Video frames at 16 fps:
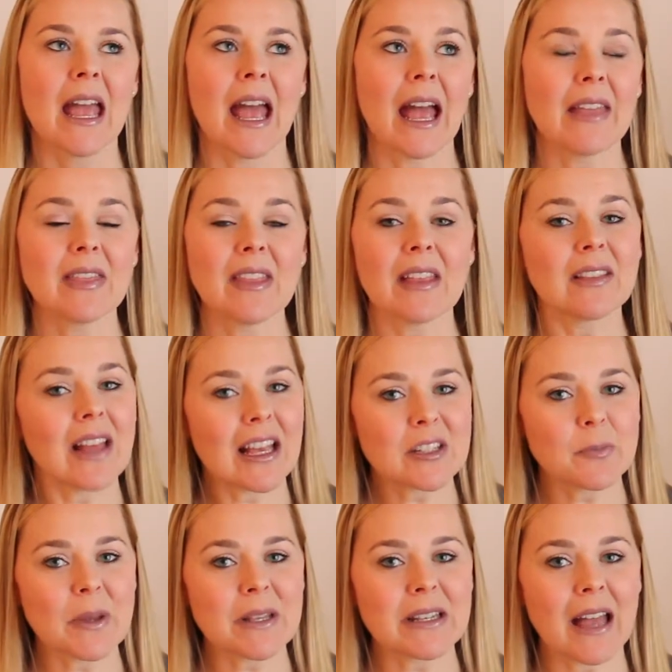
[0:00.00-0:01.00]
And then
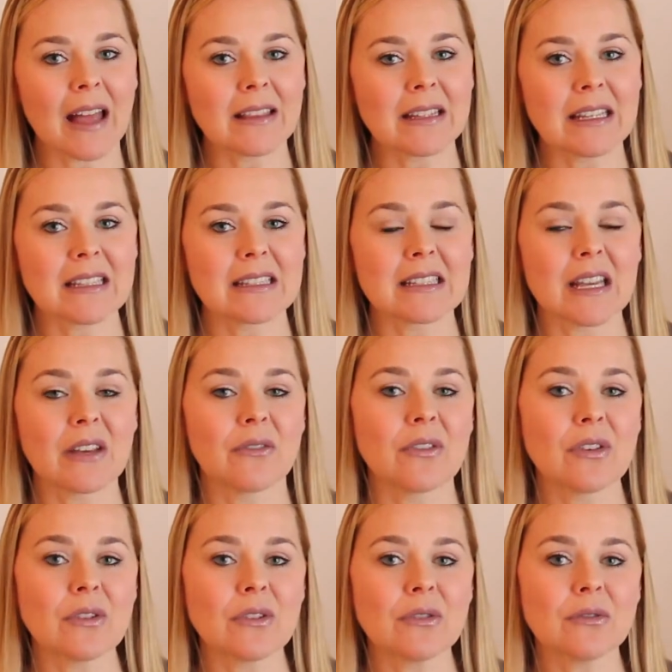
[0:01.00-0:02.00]
last but not least, if
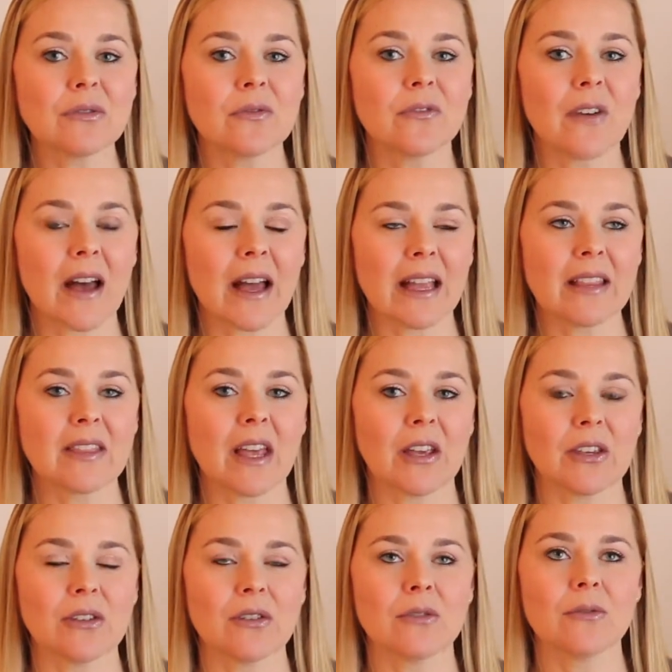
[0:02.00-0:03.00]
you find
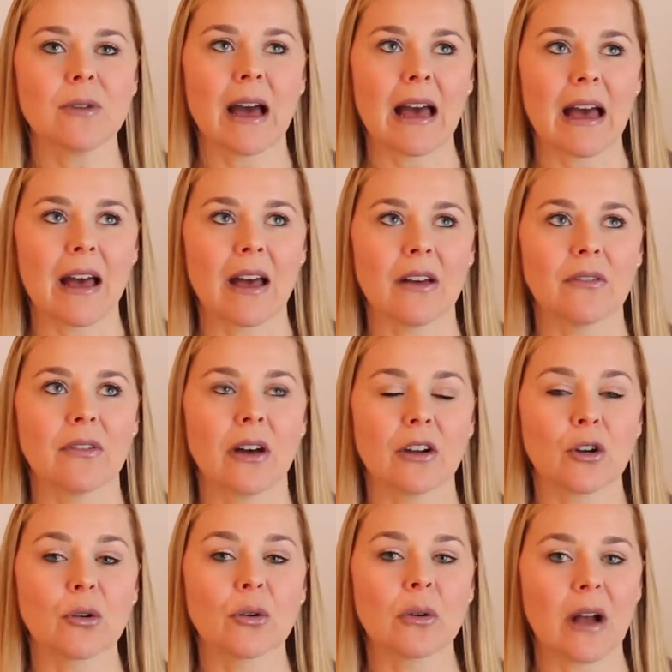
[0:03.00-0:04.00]
that you
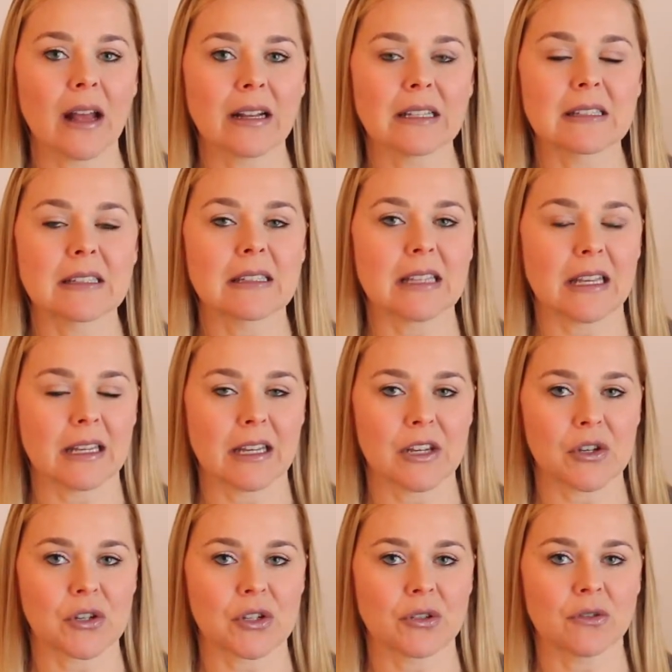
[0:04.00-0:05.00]
have chronic skin
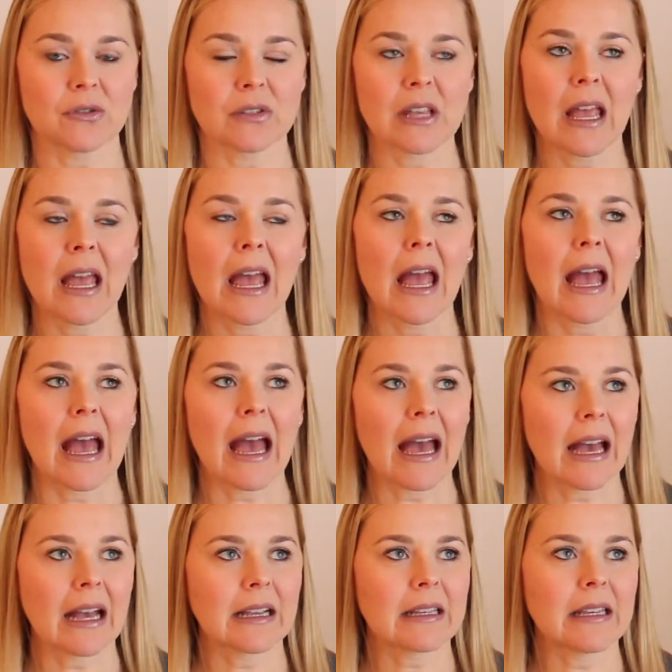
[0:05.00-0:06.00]
issues,
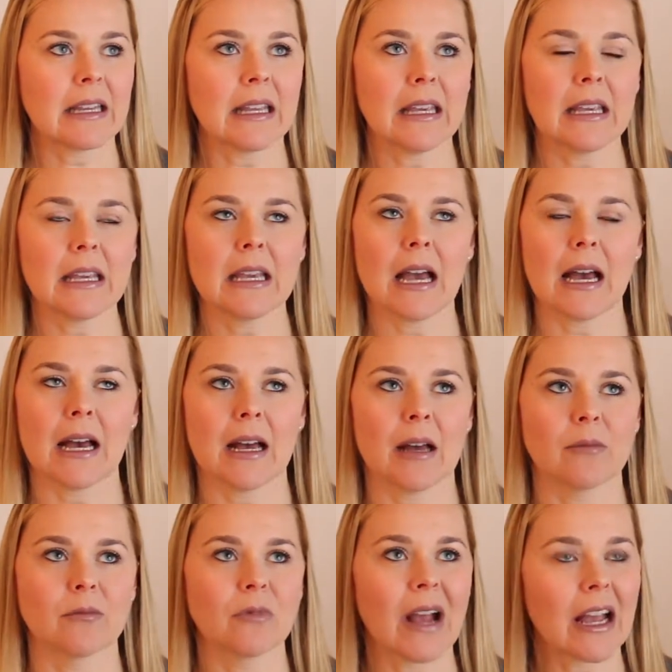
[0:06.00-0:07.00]
acne,
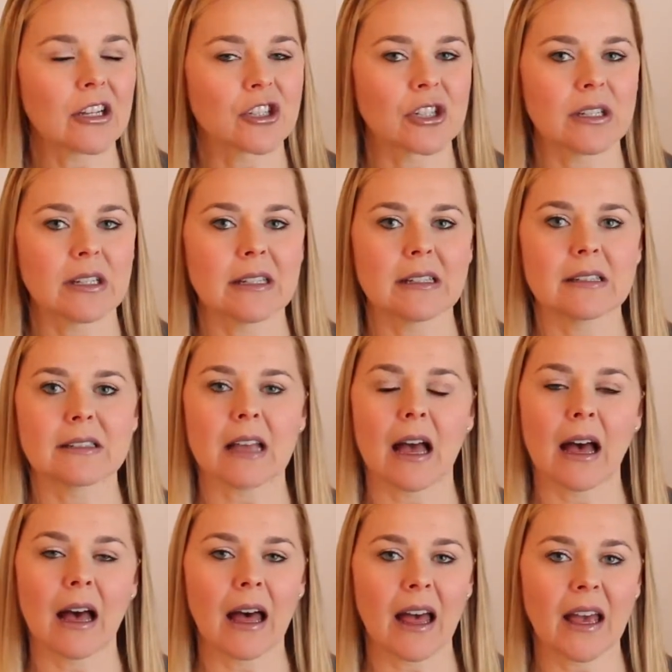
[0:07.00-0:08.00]
rashes,
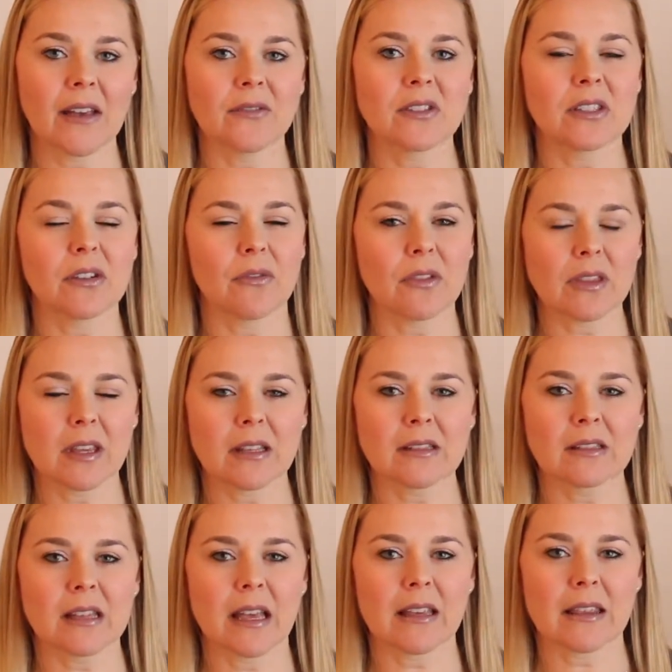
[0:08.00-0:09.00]
hives, different
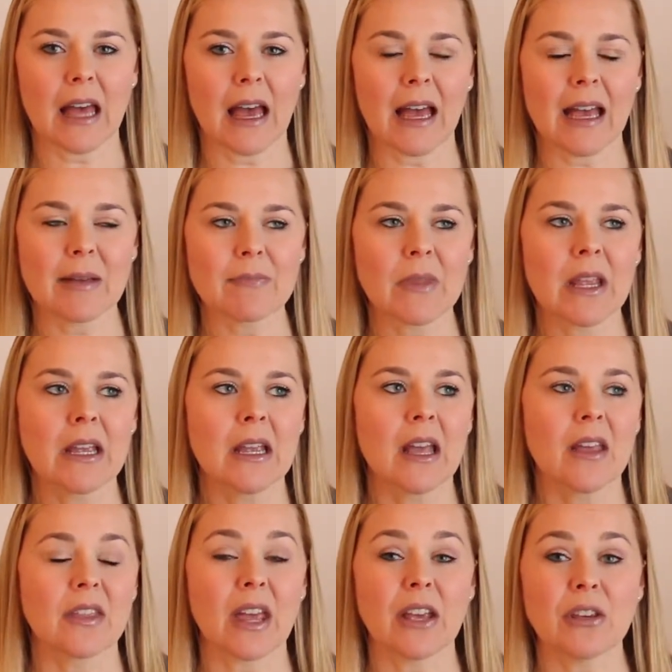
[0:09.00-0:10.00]
things like that,
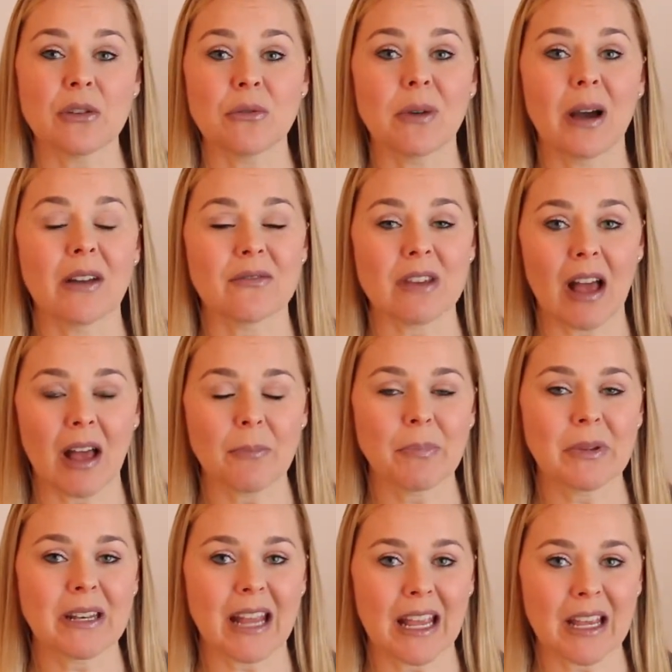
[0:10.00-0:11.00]
that you have not been